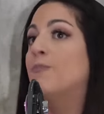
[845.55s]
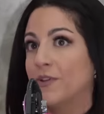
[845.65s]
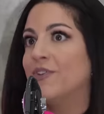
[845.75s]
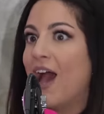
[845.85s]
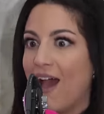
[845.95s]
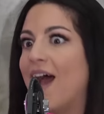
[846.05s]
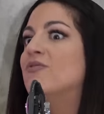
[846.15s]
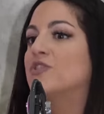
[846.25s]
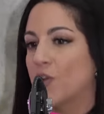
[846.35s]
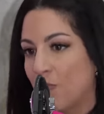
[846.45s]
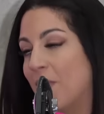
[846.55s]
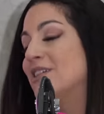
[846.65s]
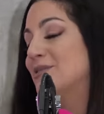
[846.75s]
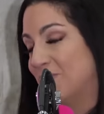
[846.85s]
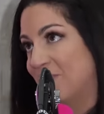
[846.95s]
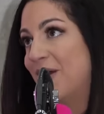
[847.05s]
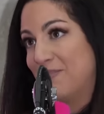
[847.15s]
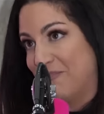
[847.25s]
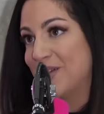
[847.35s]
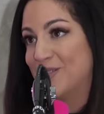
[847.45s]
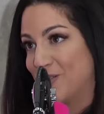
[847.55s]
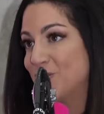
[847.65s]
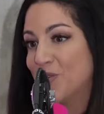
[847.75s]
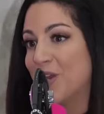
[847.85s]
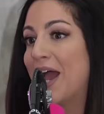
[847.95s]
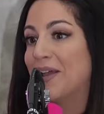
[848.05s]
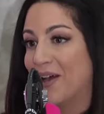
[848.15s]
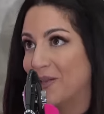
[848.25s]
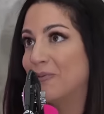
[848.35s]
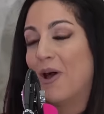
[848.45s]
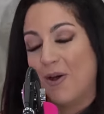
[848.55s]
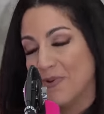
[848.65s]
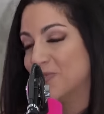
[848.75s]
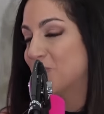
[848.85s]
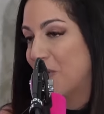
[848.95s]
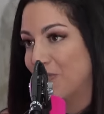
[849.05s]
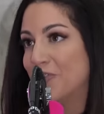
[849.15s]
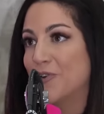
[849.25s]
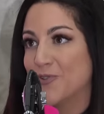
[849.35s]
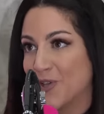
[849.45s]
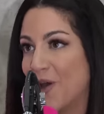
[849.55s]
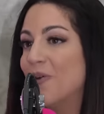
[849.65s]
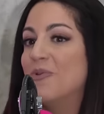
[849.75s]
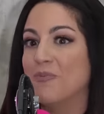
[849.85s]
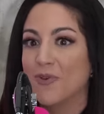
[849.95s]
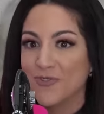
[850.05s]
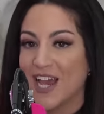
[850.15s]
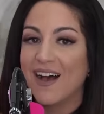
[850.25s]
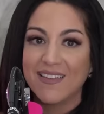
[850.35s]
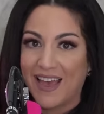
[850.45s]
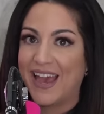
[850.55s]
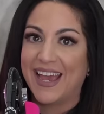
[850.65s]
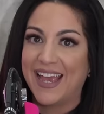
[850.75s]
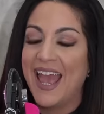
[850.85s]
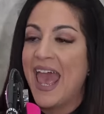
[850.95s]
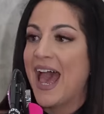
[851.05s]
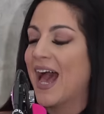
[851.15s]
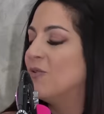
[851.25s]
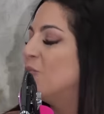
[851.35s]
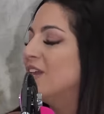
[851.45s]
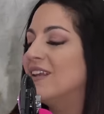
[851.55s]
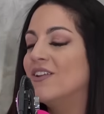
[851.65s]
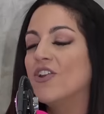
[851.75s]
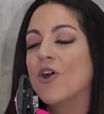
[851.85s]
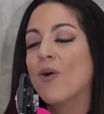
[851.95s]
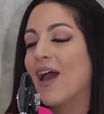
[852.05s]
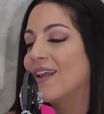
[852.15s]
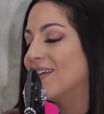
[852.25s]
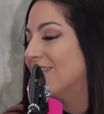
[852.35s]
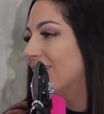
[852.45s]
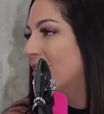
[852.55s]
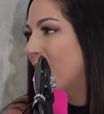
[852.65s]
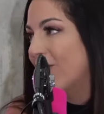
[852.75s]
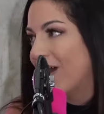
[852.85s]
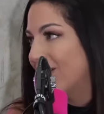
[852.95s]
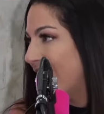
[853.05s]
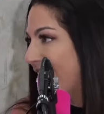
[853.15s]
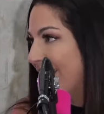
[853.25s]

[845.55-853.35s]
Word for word: But yeah, and so my sister and I, almost 12 years ago, we moved to LA, and we didn't know anything about LA.